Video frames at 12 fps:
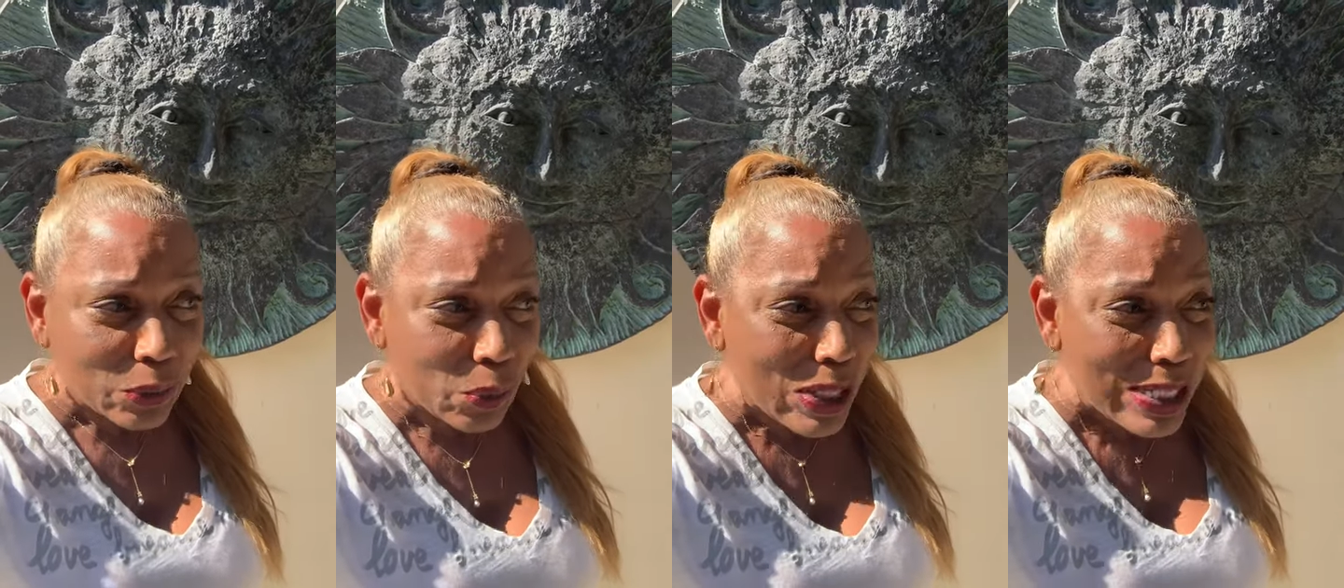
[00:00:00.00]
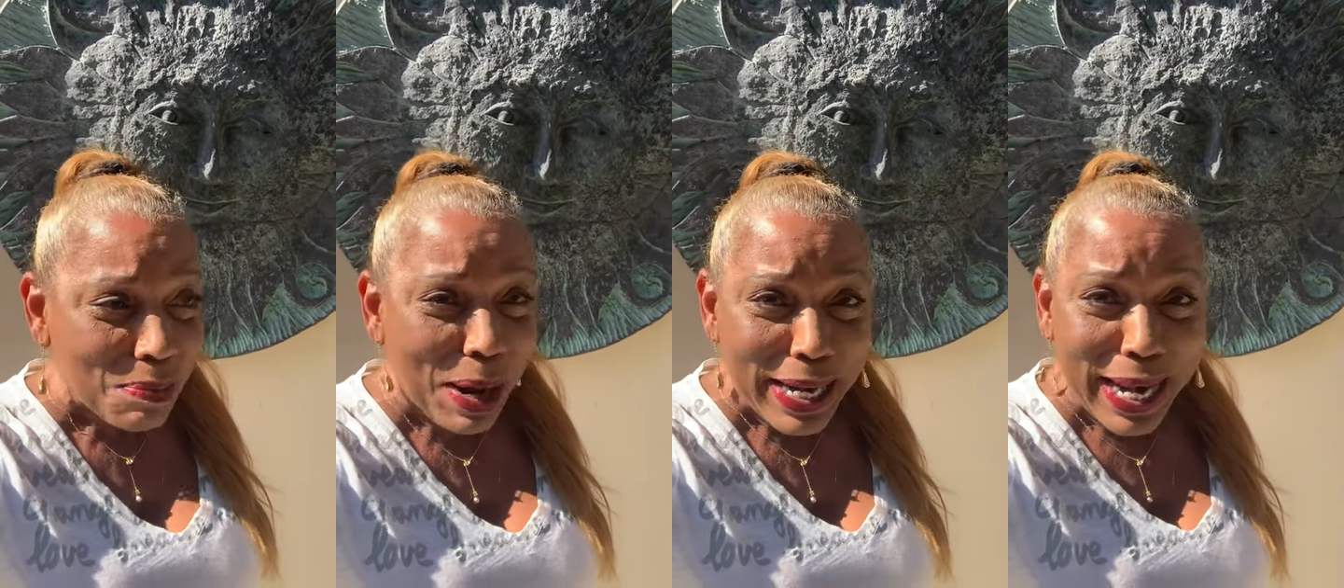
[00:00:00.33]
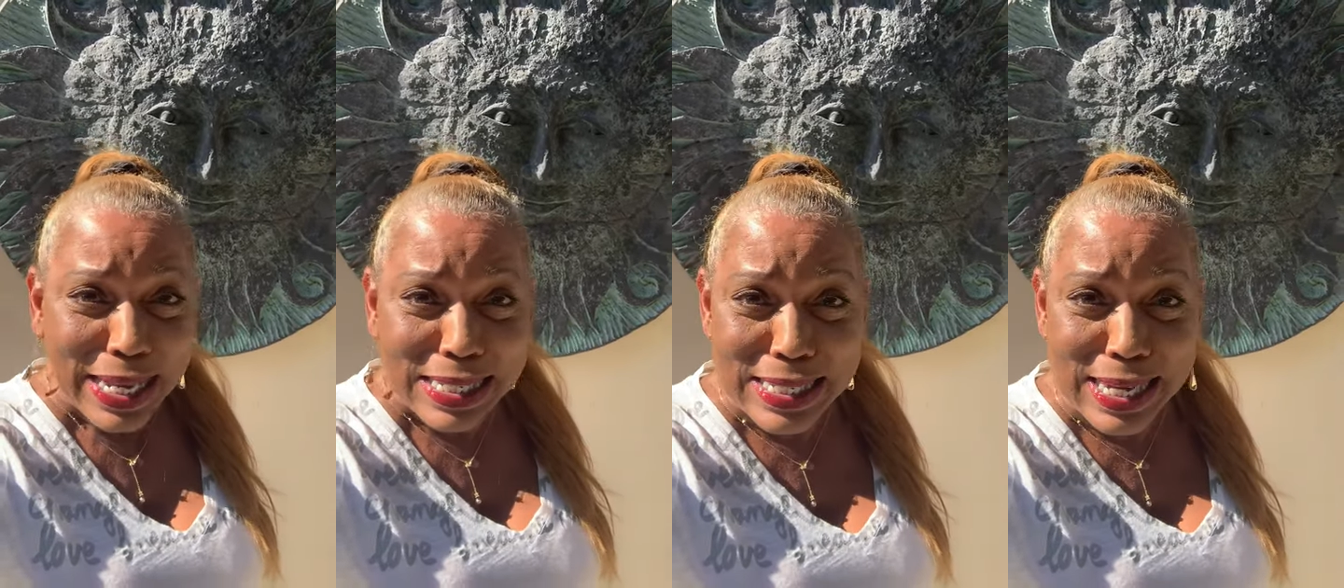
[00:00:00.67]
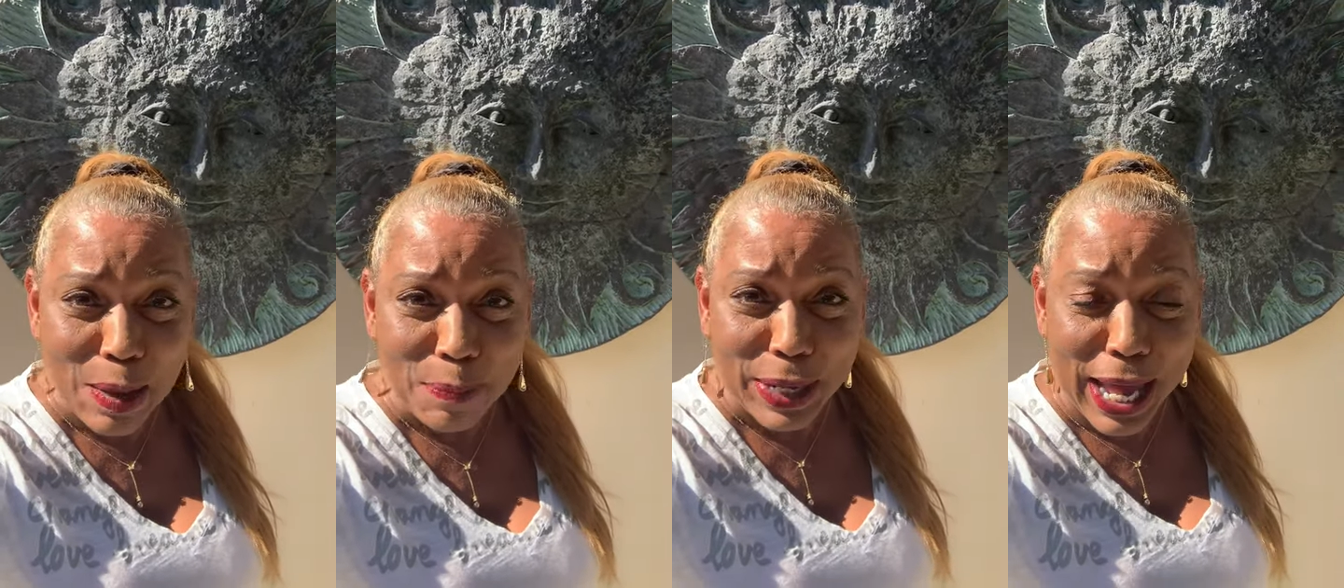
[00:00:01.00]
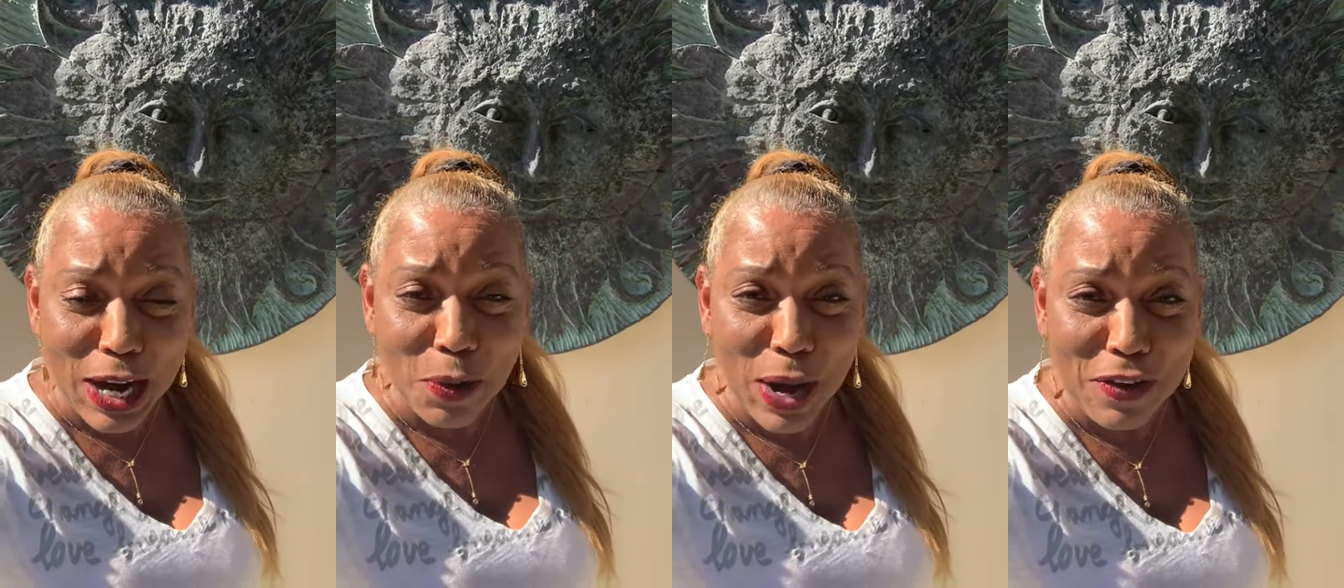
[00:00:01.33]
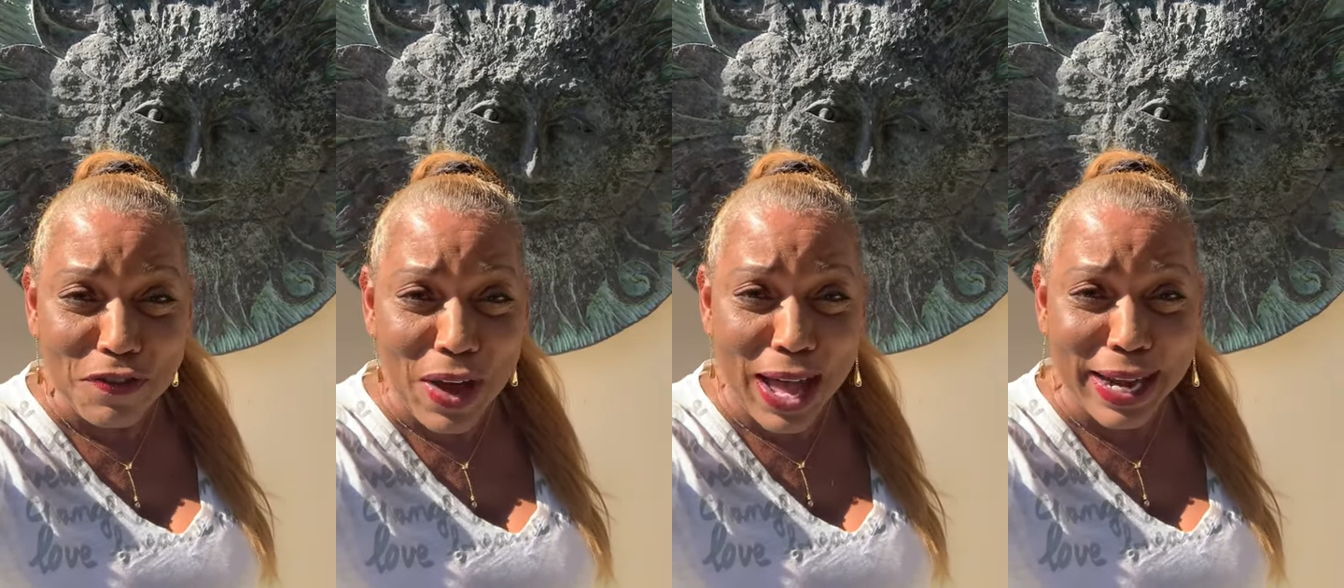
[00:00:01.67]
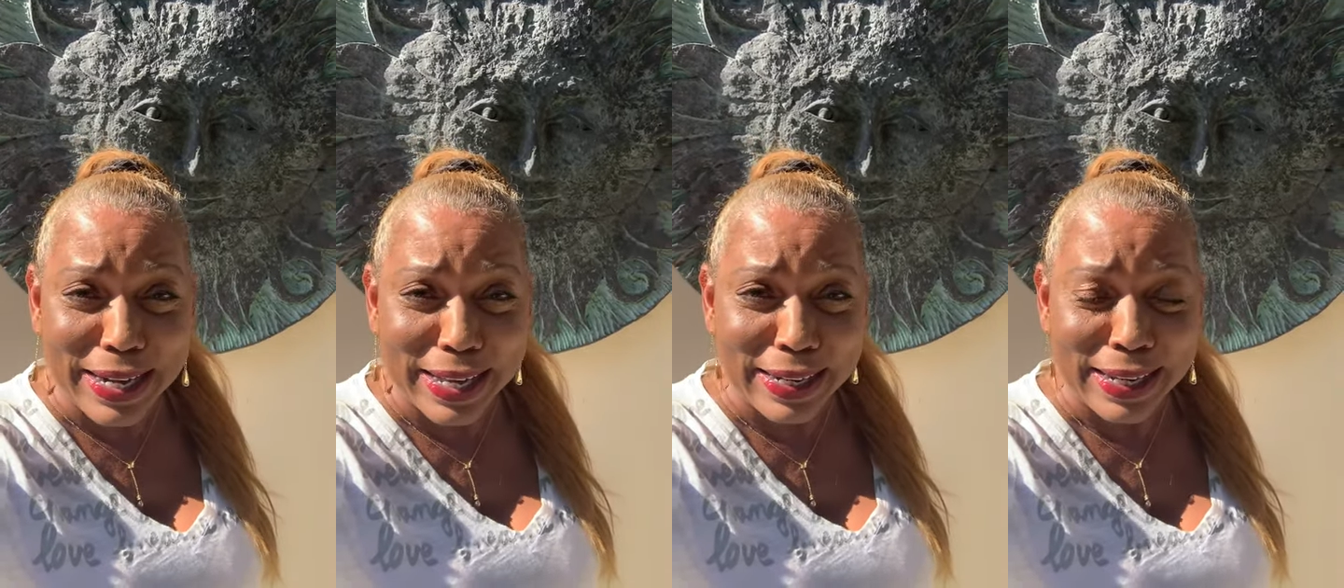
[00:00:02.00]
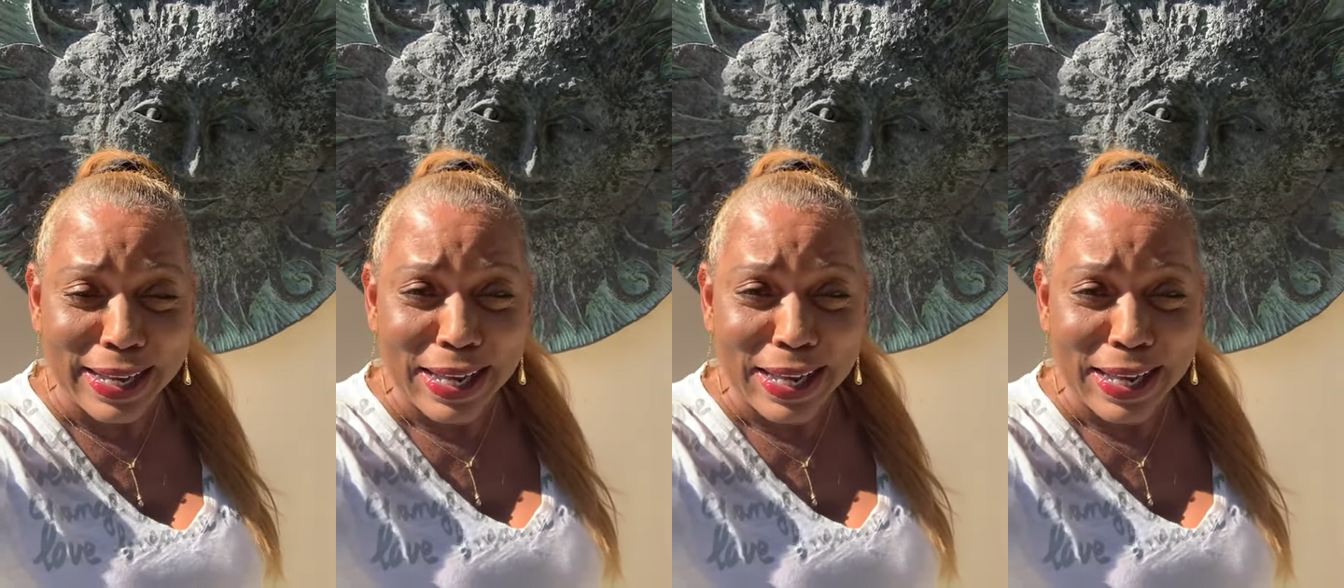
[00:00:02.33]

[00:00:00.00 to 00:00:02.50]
what's my next step and how do I find it?